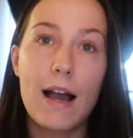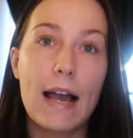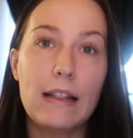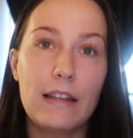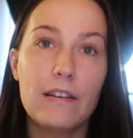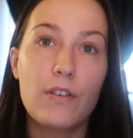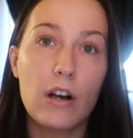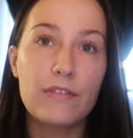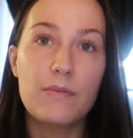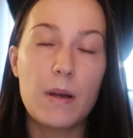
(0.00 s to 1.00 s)
I live
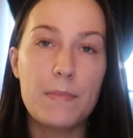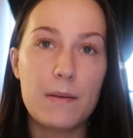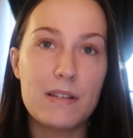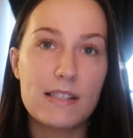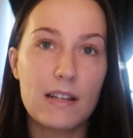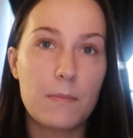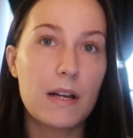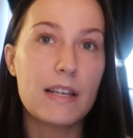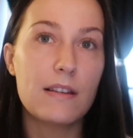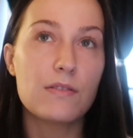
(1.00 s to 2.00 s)
off of my babysitting
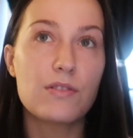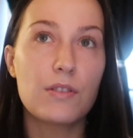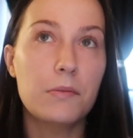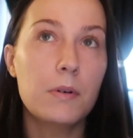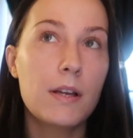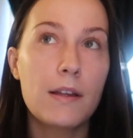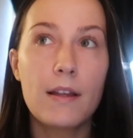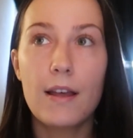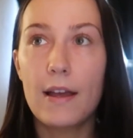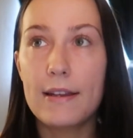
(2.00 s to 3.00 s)
money, so
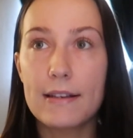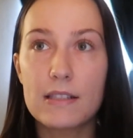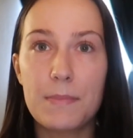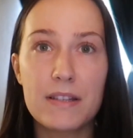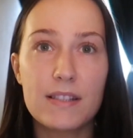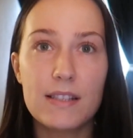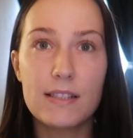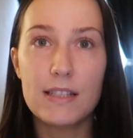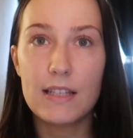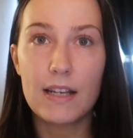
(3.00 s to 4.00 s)
any
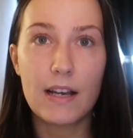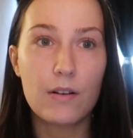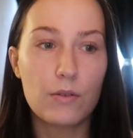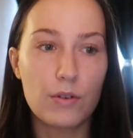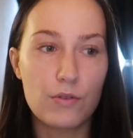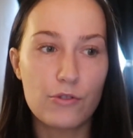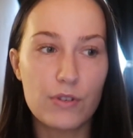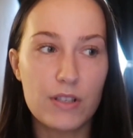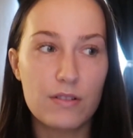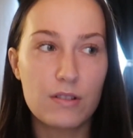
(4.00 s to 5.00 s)
expenses, eating out,
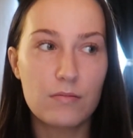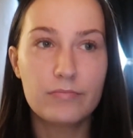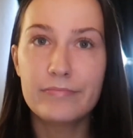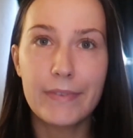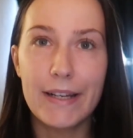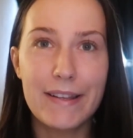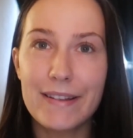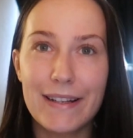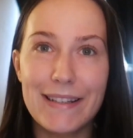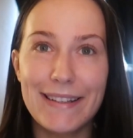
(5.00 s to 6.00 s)
groceries,
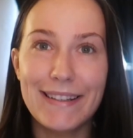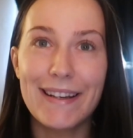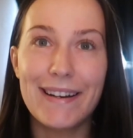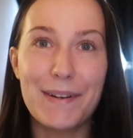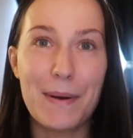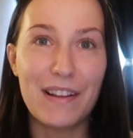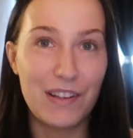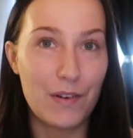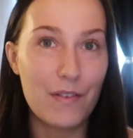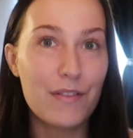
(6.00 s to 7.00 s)
anything I need, I
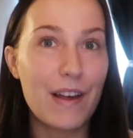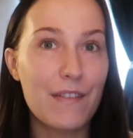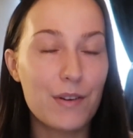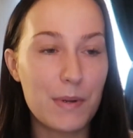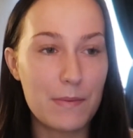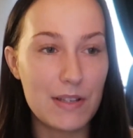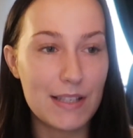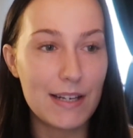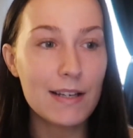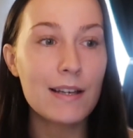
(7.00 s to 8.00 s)
live off of that for
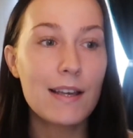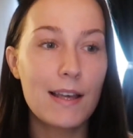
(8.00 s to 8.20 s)
babysitting.